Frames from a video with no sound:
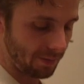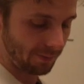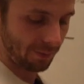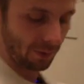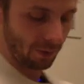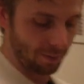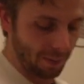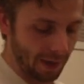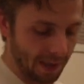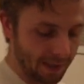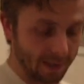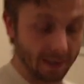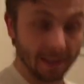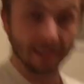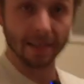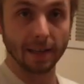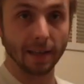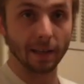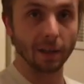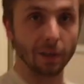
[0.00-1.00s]
fold beds on
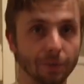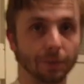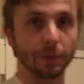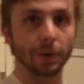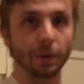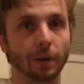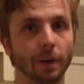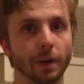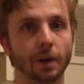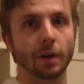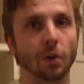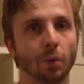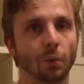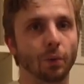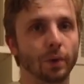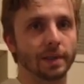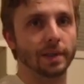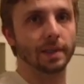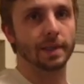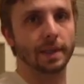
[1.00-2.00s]
sale for
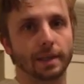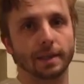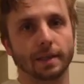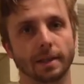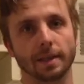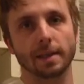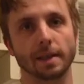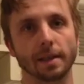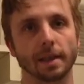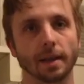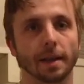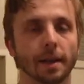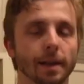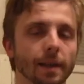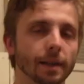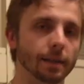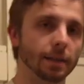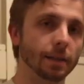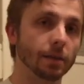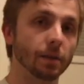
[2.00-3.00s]
$160.
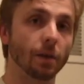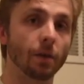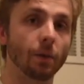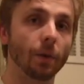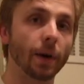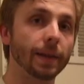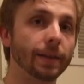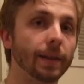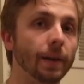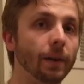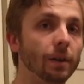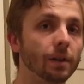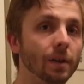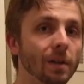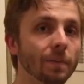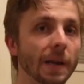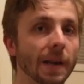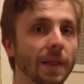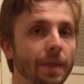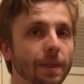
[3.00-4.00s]
These are great. They are a
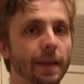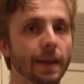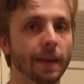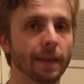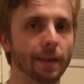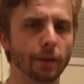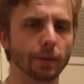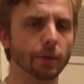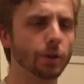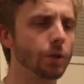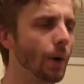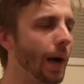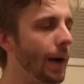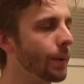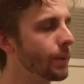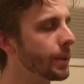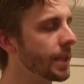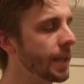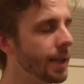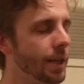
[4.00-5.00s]
little bit thin though. So I
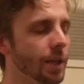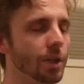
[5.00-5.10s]
would say a